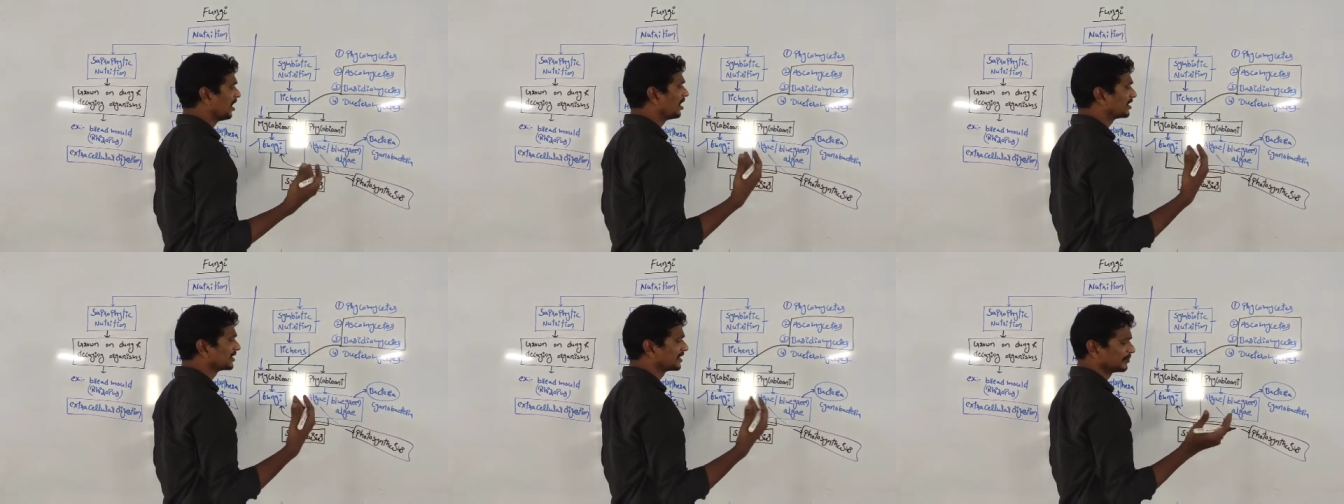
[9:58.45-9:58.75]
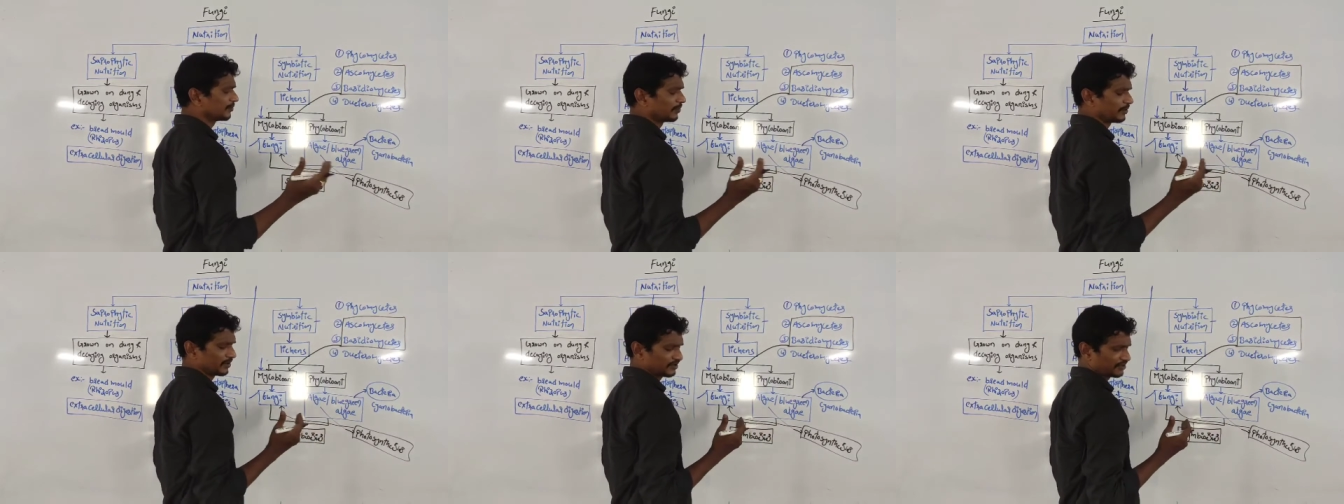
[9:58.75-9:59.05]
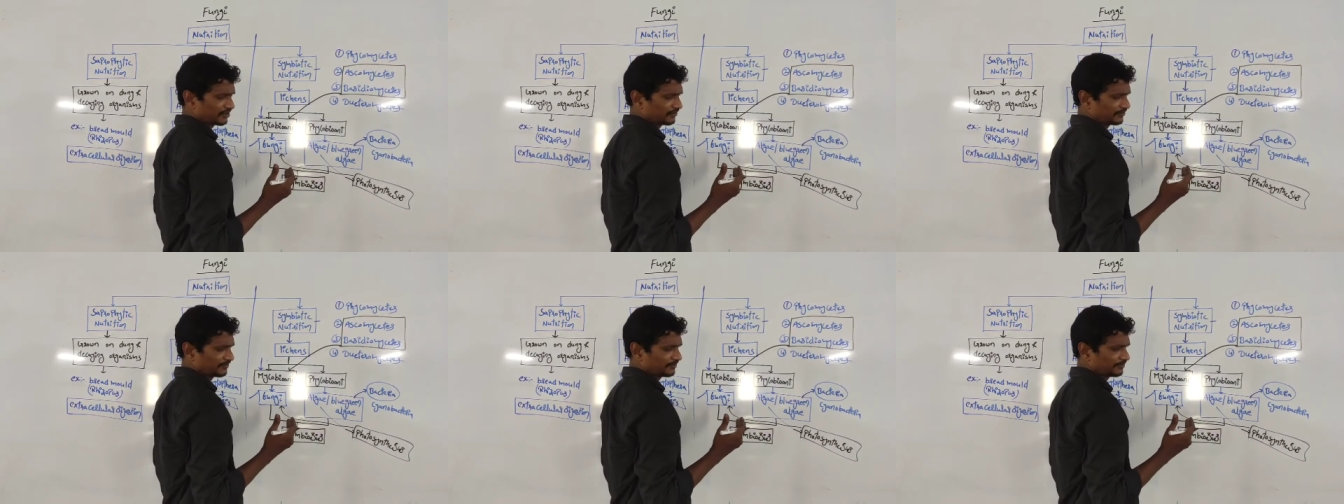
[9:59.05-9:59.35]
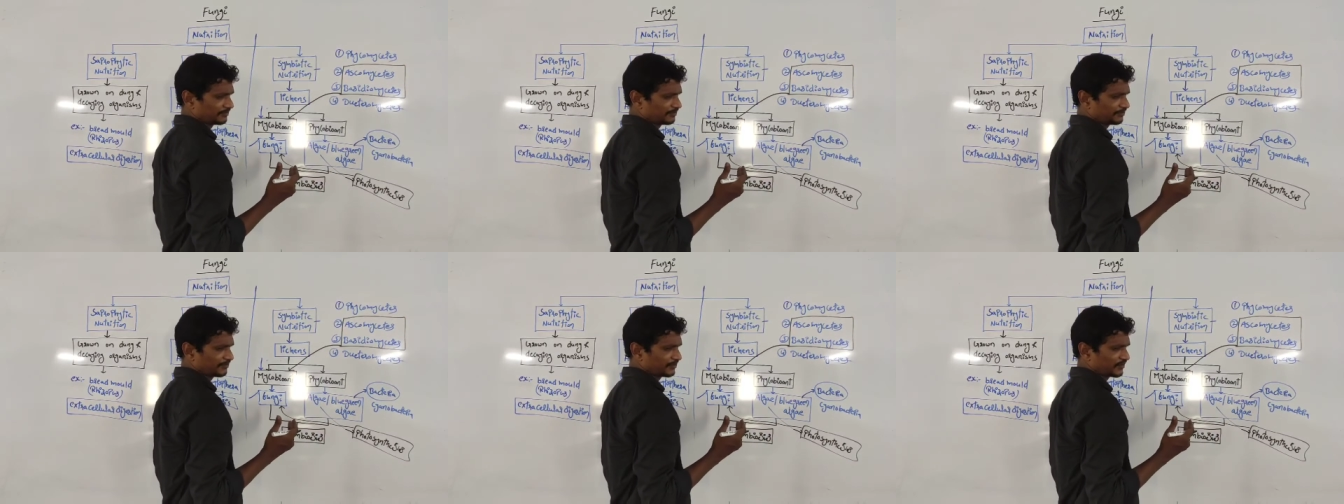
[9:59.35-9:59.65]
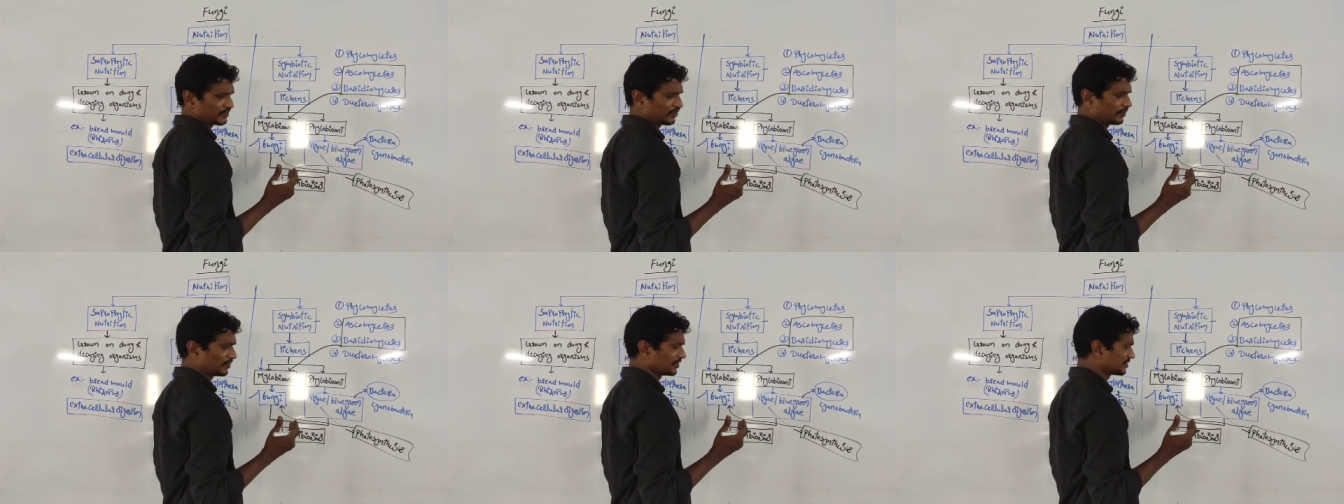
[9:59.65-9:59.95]
algae part?
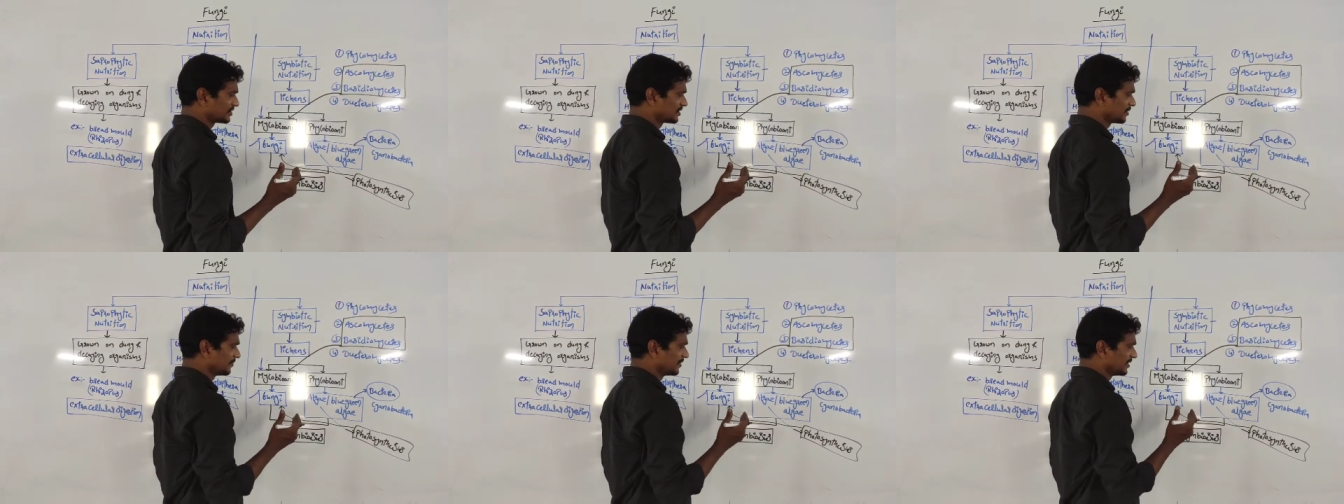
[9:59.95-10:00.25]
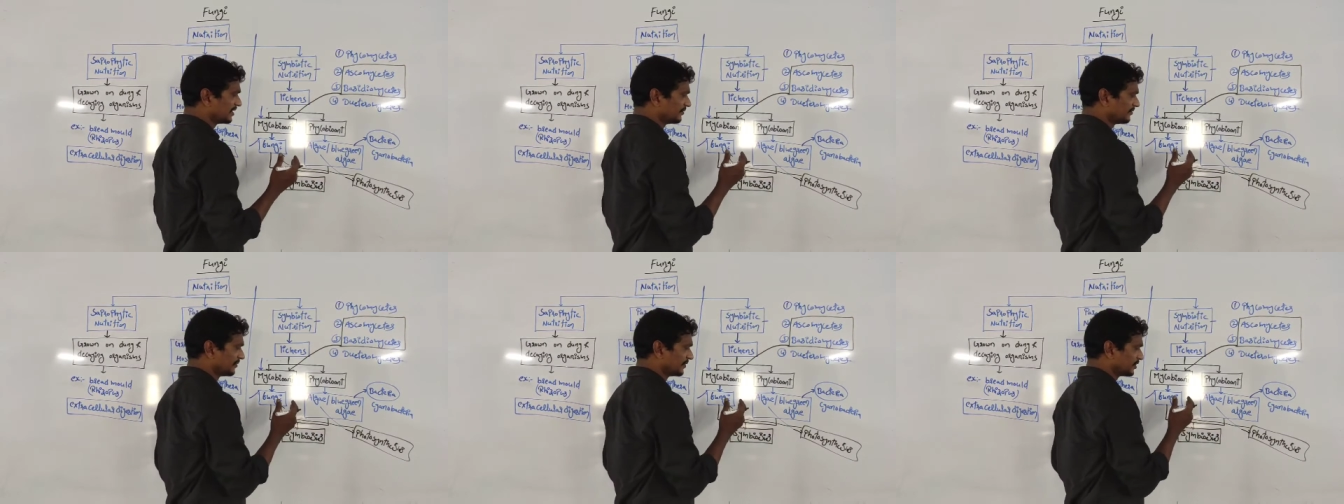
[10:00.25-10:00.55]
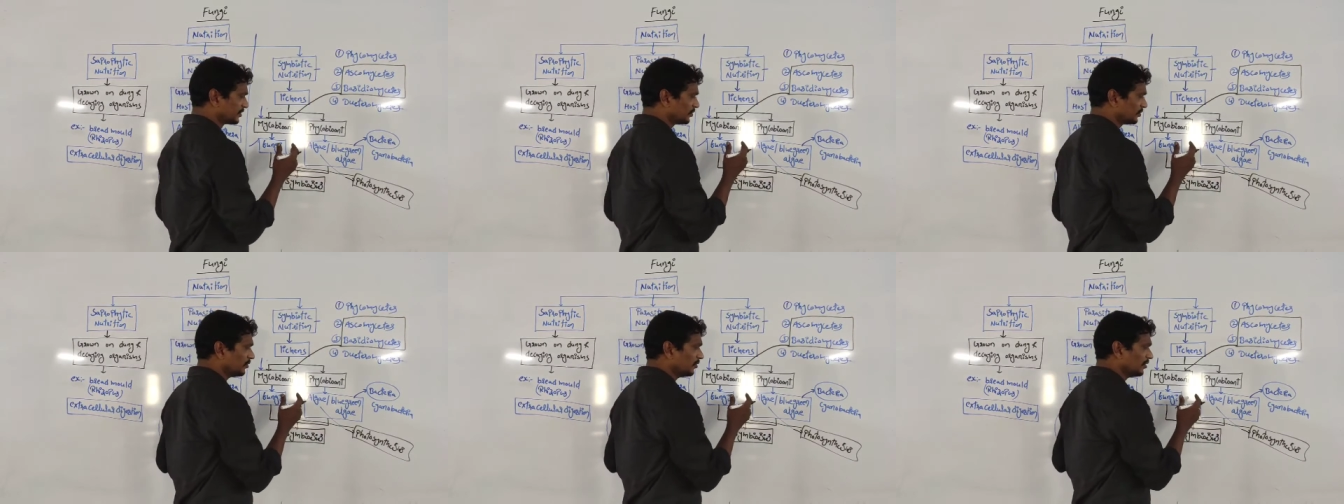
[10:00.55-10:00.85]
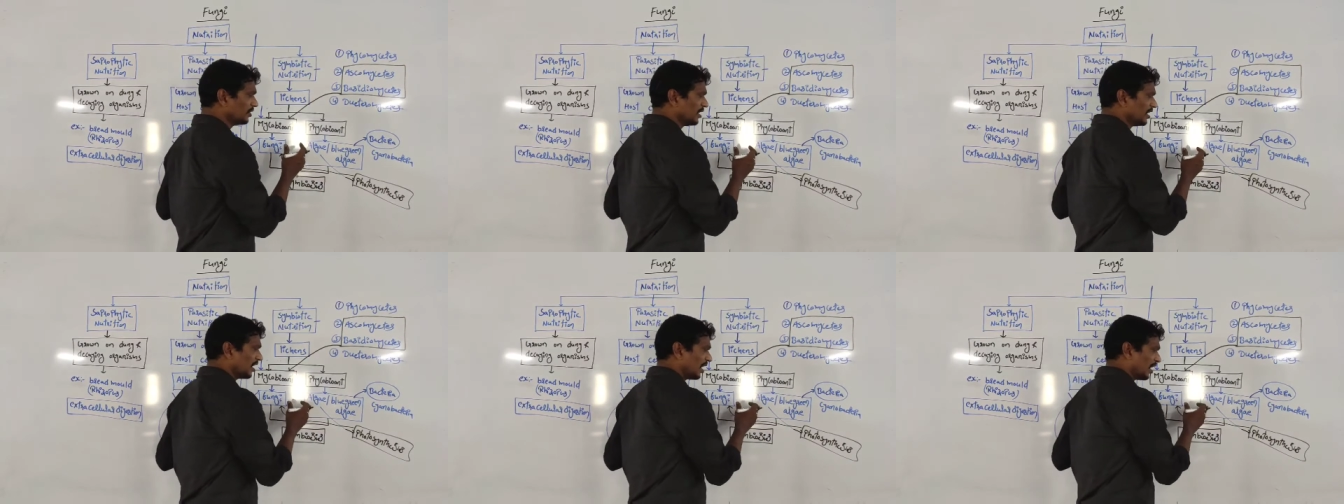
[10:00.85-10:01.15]
What is the benefit to